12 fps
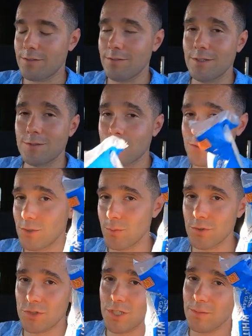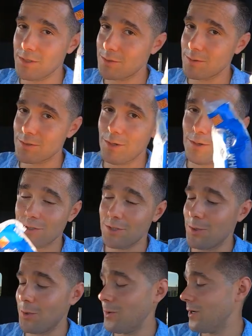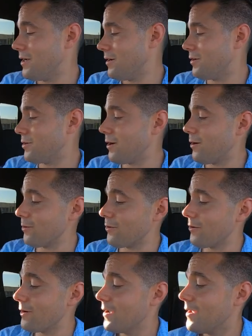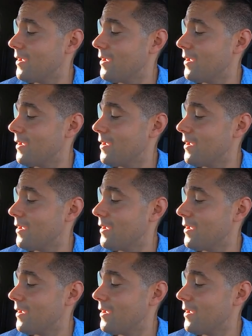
This was super cheap. This was also a dollar.